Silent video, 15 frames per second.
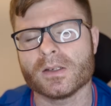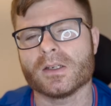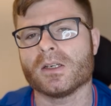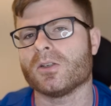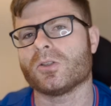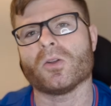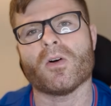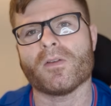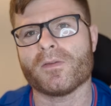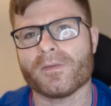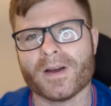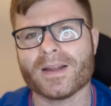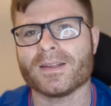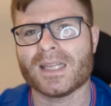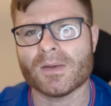is not
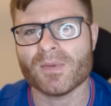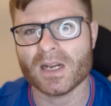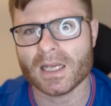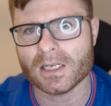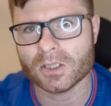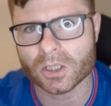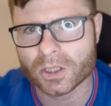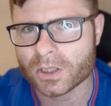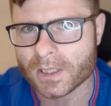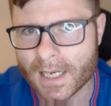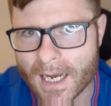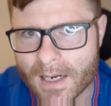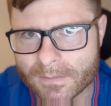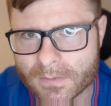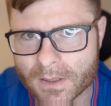fit to be Rangers
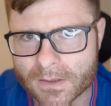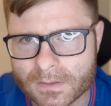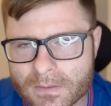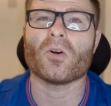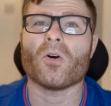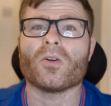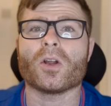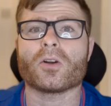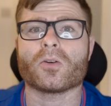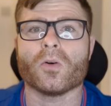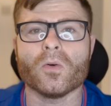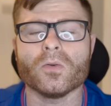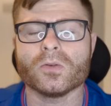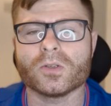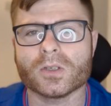captain. Connor
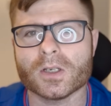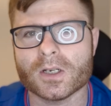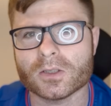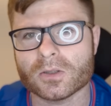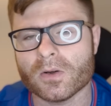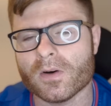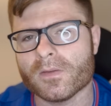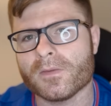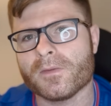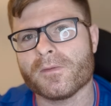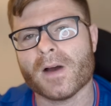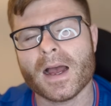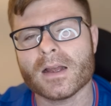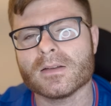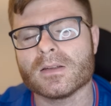Goldson is not
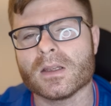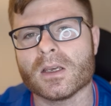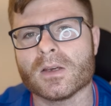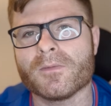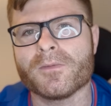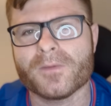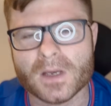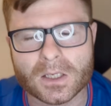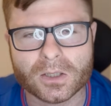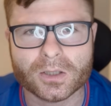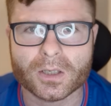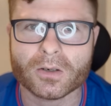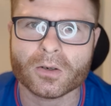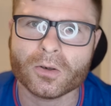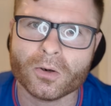fit to
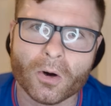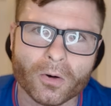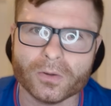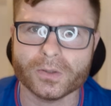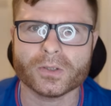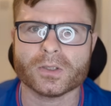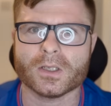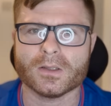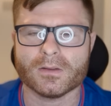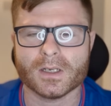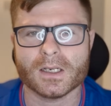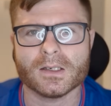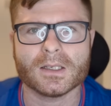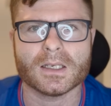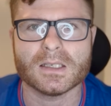feature constantly
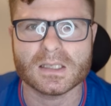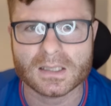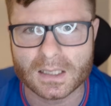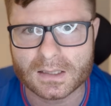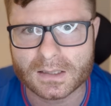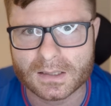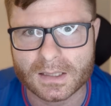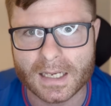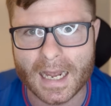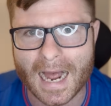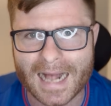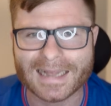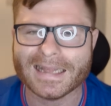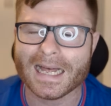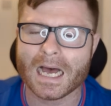and consistently
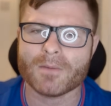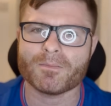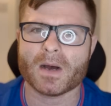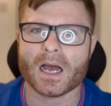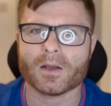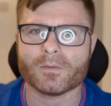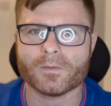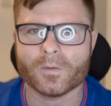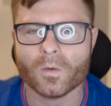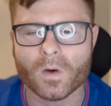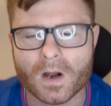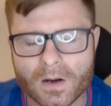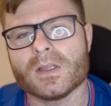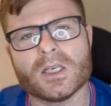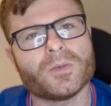in that back
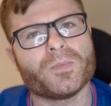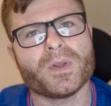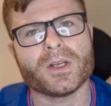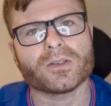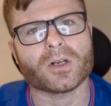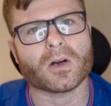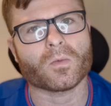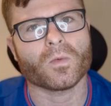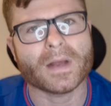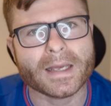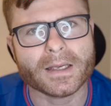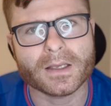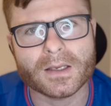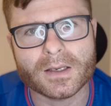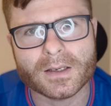four. These players are
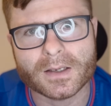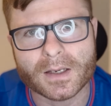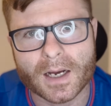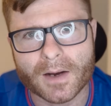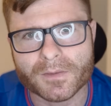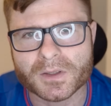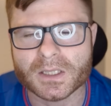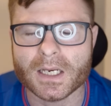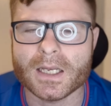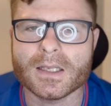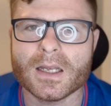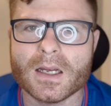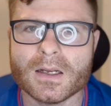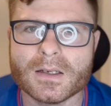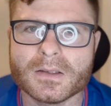weak. I've said
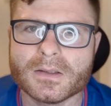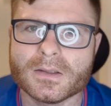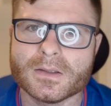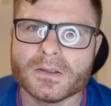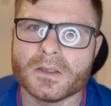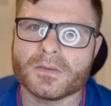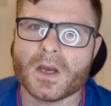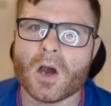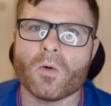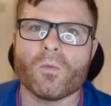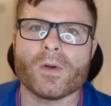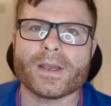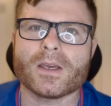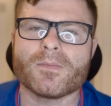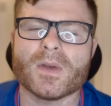it. They've got a
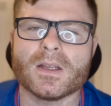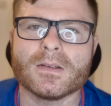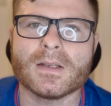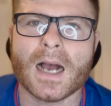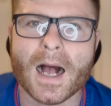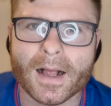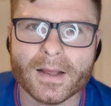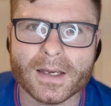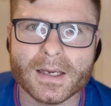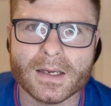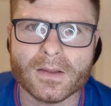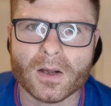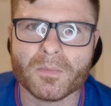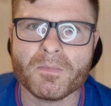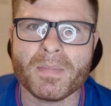weak mentality,
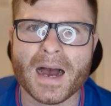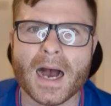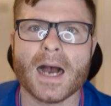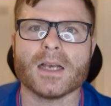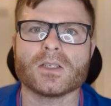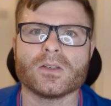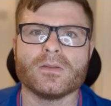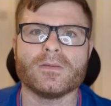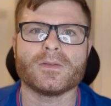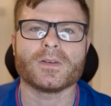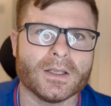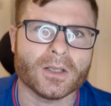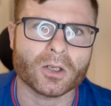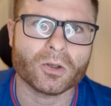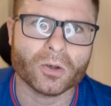they're passive,
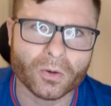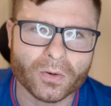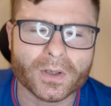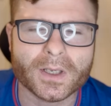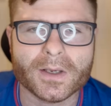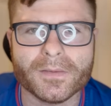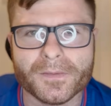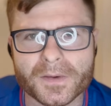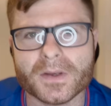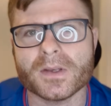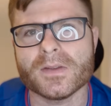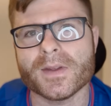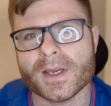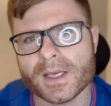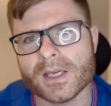and they're truly feeling
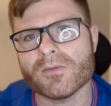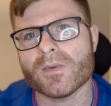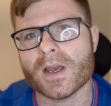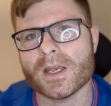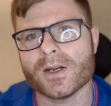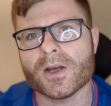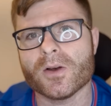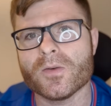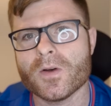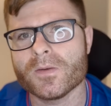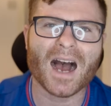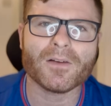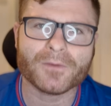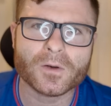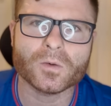the heat right now.
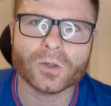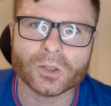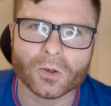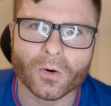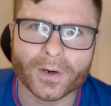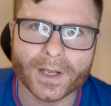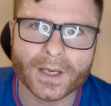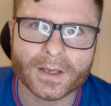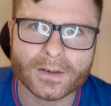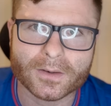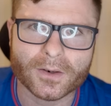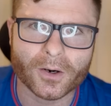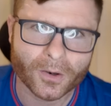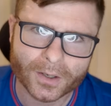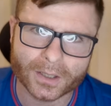I feel sorry,
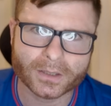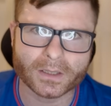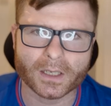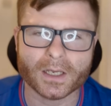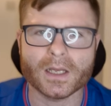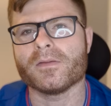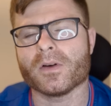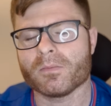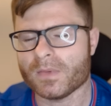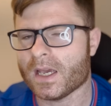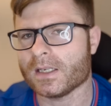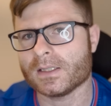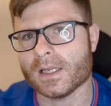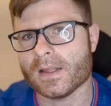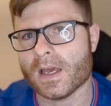honestly, for
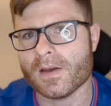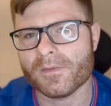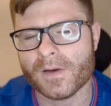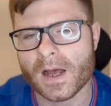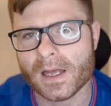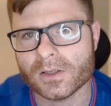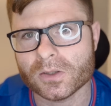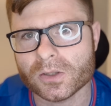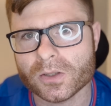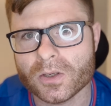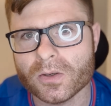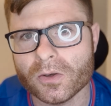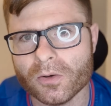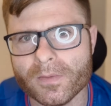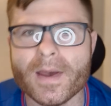most of they fans
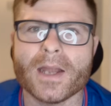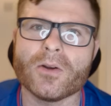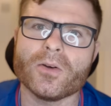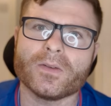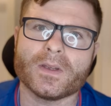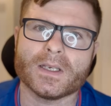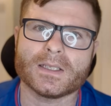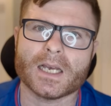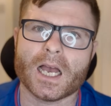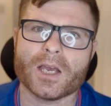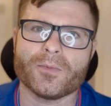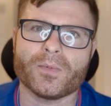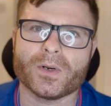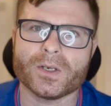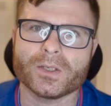who went out to
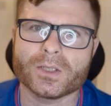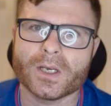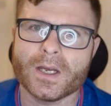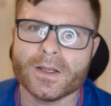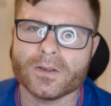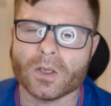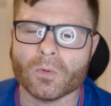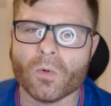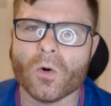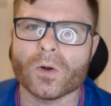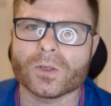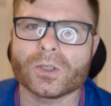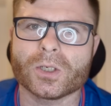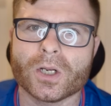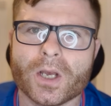Cyprus to
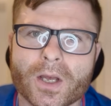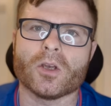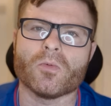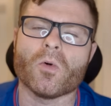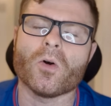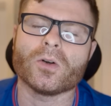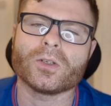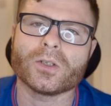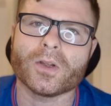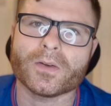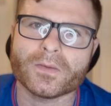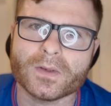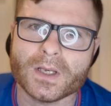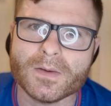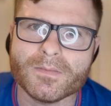watch their
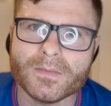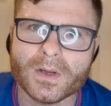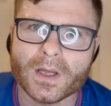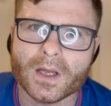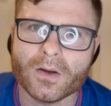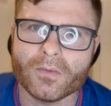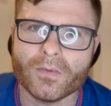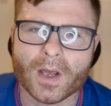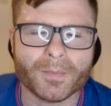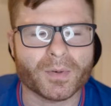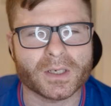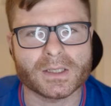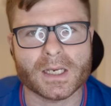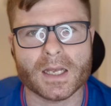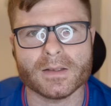team
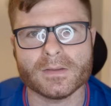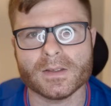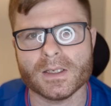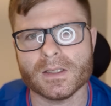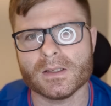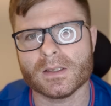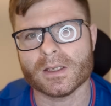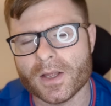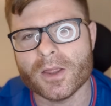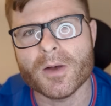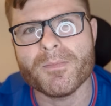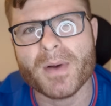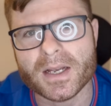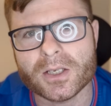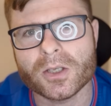represented in the
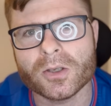big